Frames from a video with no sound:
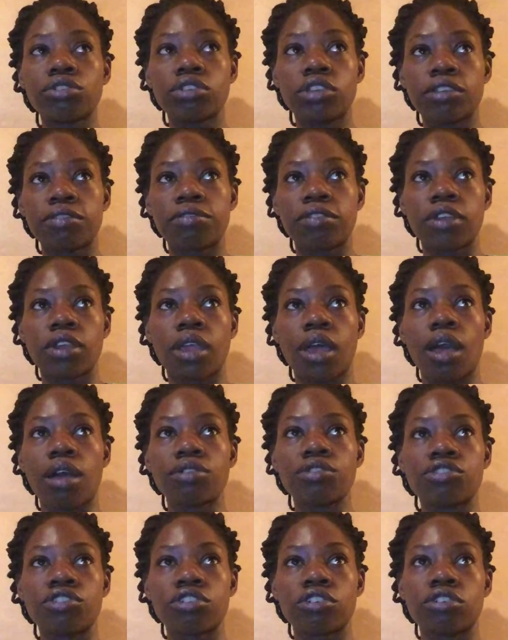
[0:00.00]
different
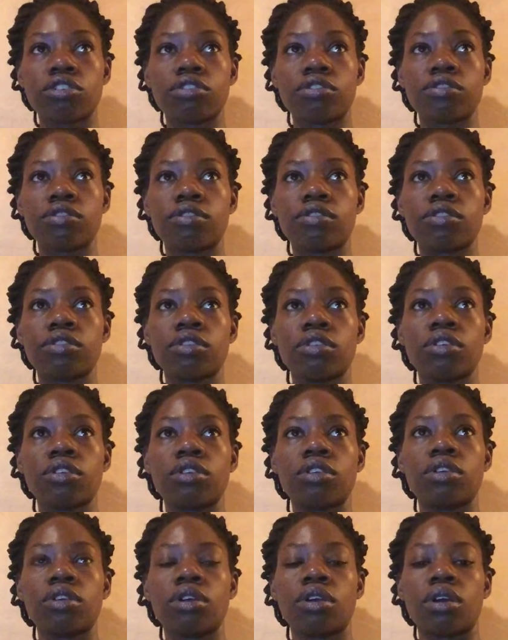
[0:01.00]
cultures,
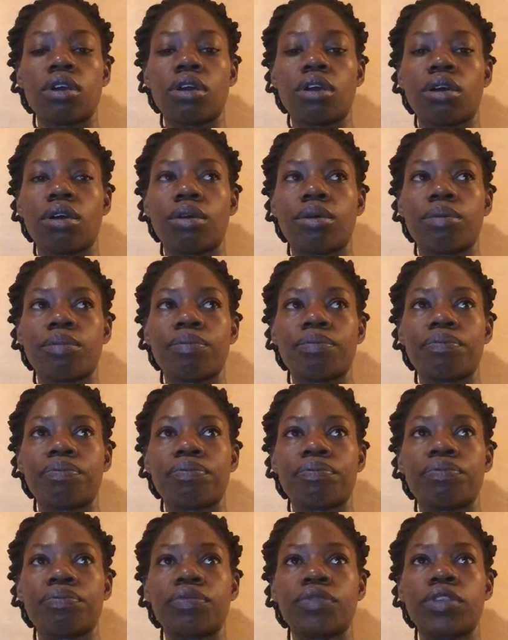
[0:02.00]
um,
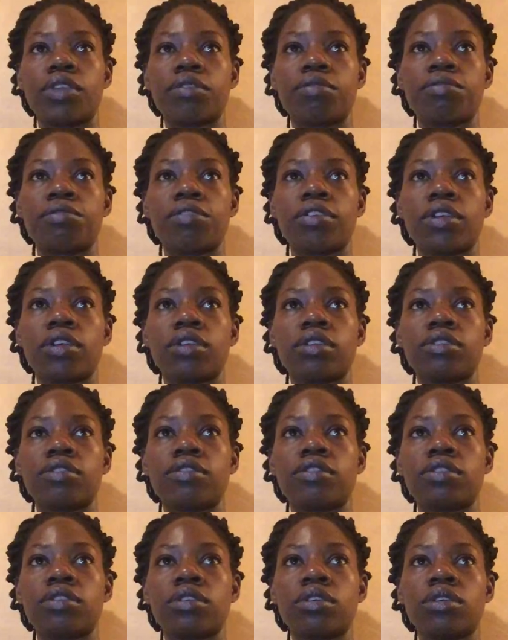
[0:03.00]

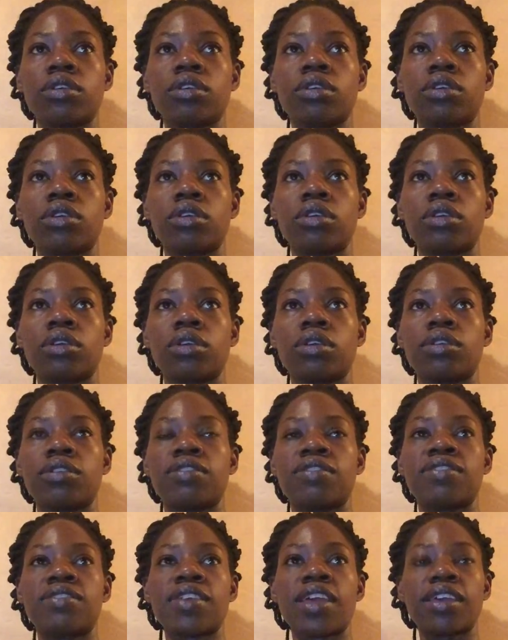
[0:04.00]
different
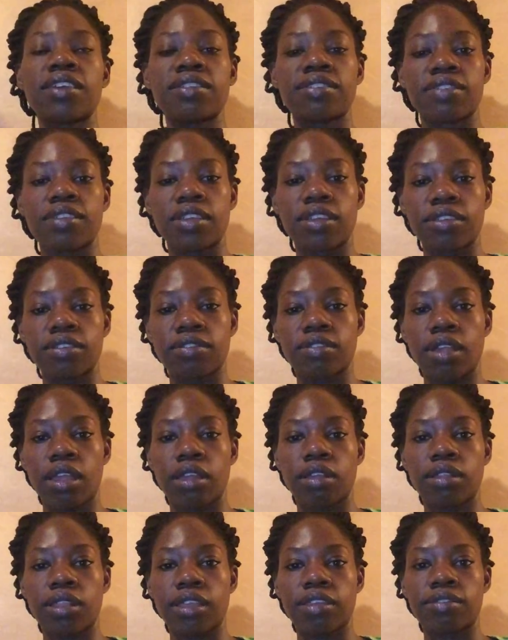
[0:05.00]
sexes,
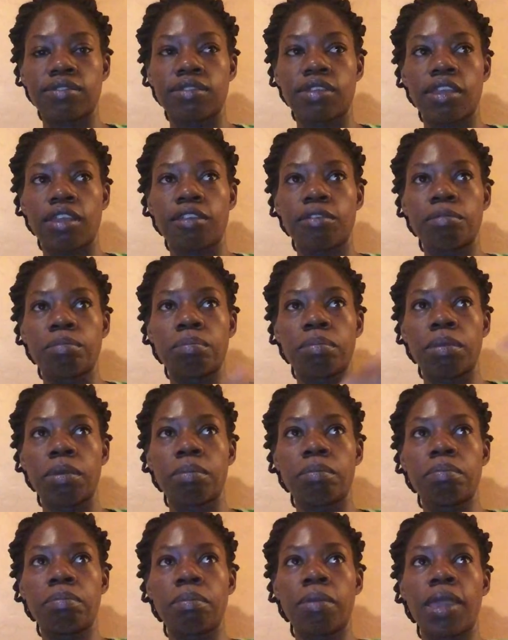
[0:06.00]
like let's say
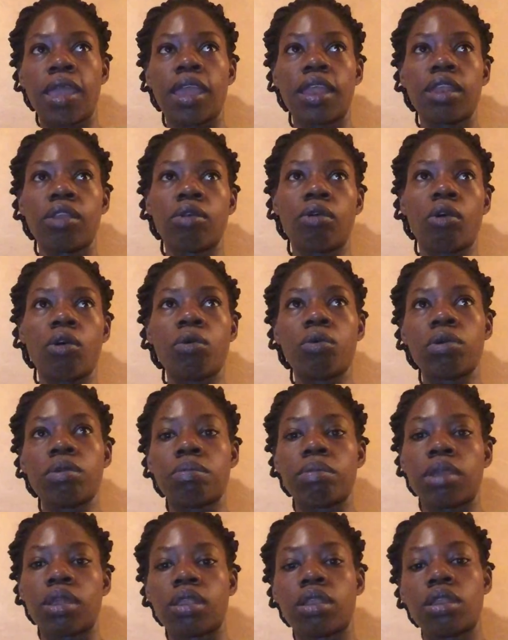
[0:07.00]
men or
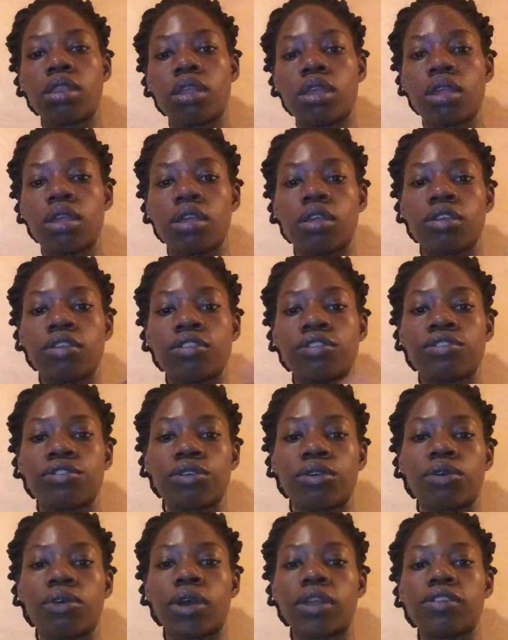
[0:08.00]
women.
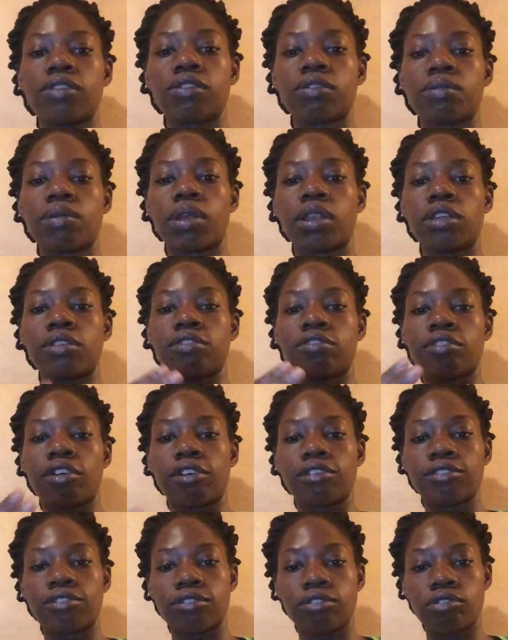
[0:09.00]
So I just wanted to
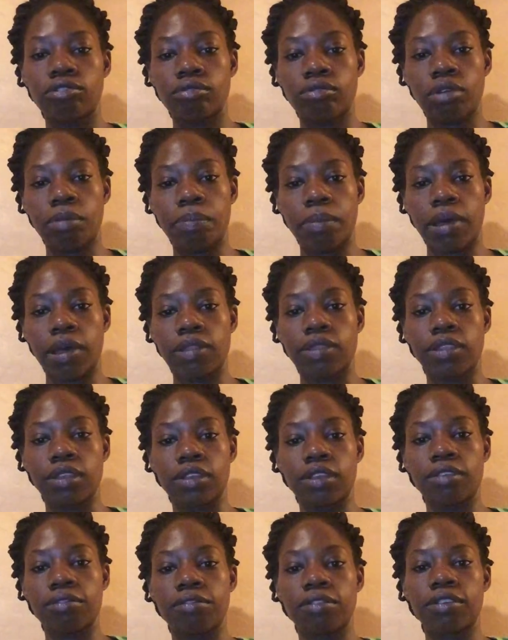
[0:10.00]
talk to you about the
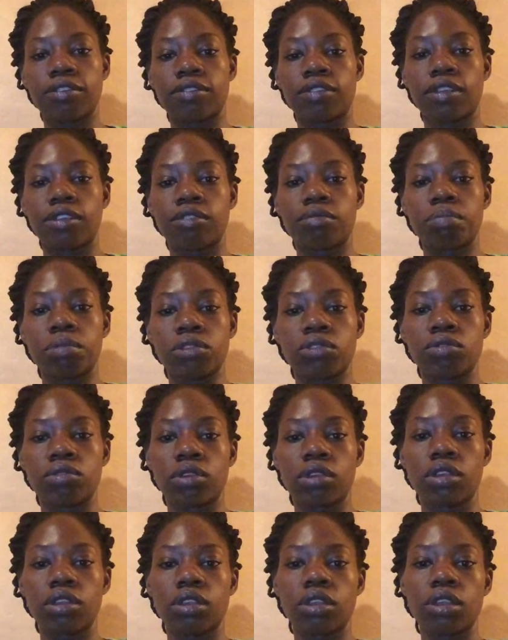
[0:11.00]
differences
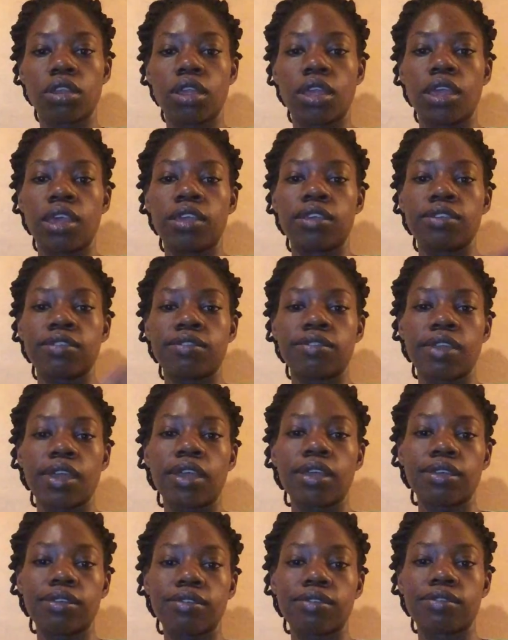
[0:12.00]
between
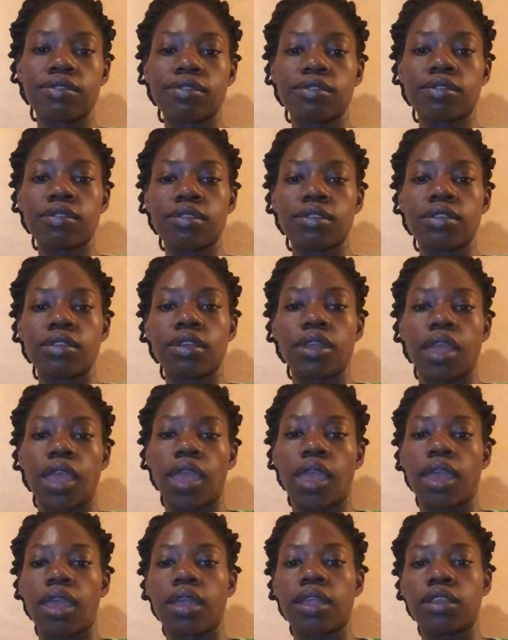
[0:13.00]
sex
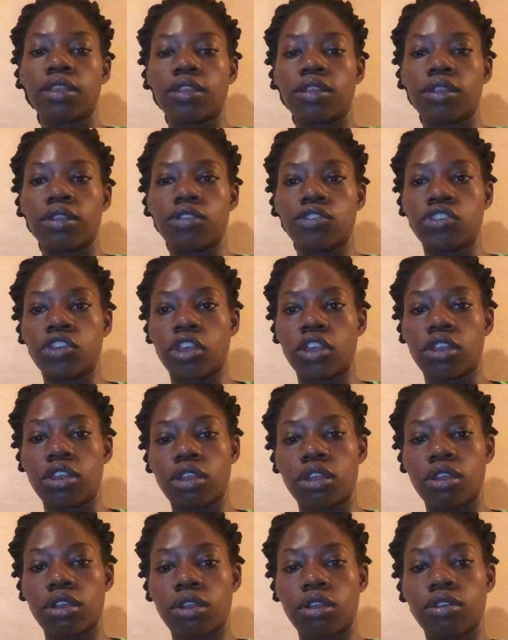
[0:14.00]
and
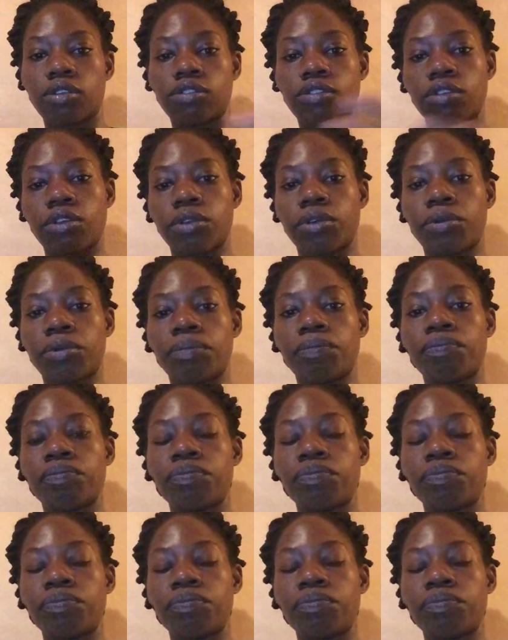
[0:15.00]
gender. So